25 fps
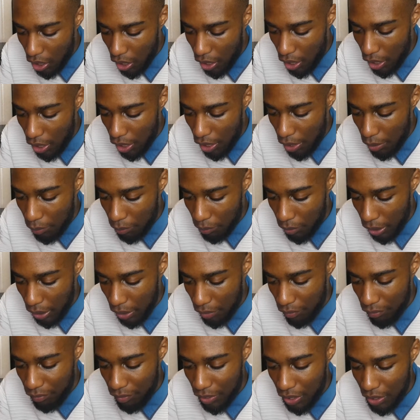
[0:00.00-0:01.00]
and
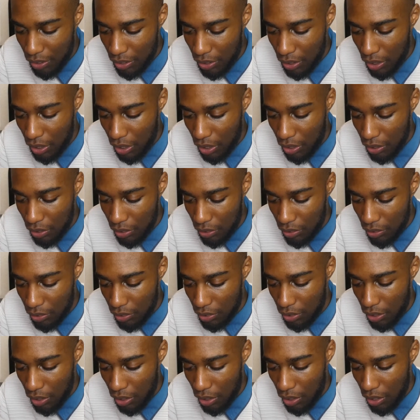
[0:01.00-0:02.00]
in 1
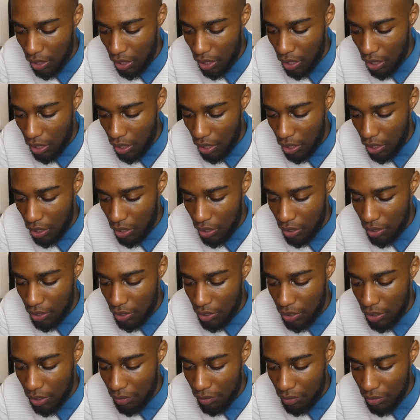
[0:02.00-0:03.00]
Kings
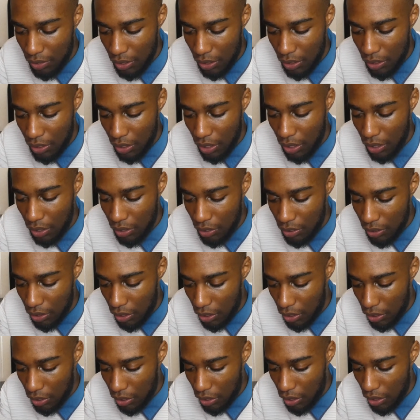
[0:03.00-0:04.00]
17
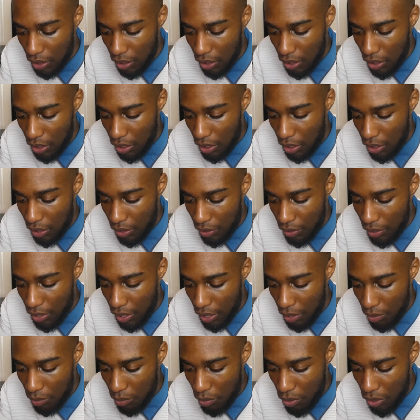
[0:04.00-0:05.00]
18,
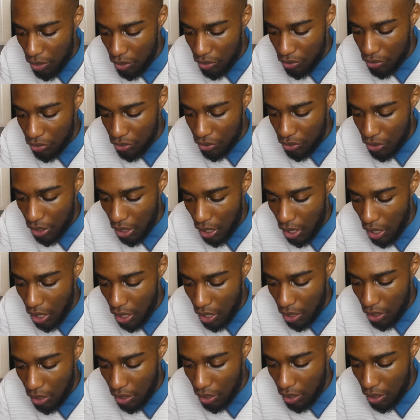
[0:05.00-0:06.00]
there was
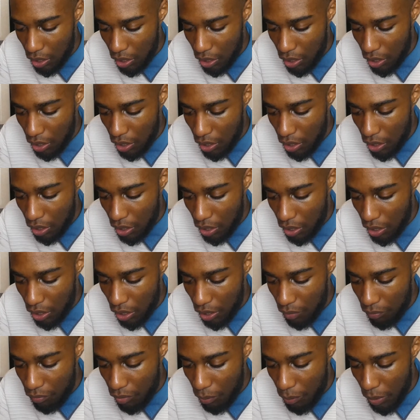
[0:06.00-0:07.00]

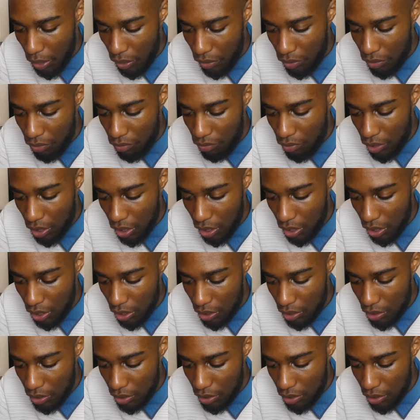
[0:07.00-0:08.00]
for about 3
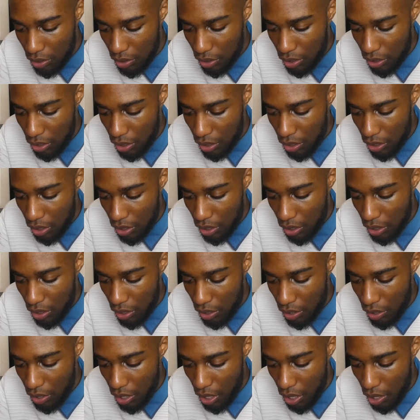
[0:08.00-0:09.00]
years,
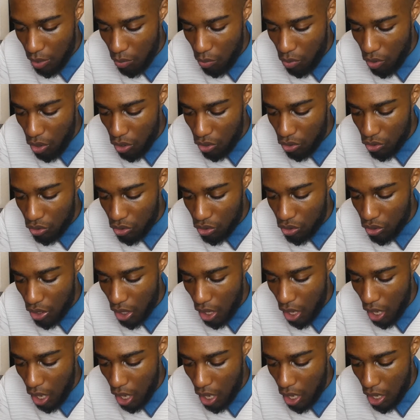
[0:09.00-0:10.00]
there was
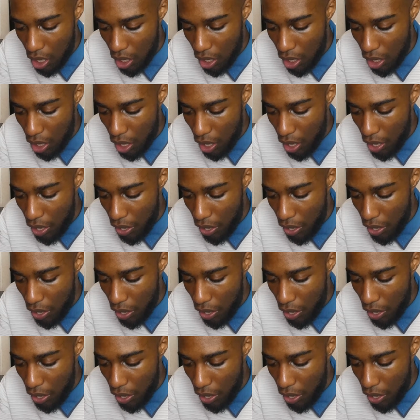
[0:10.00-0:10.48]
a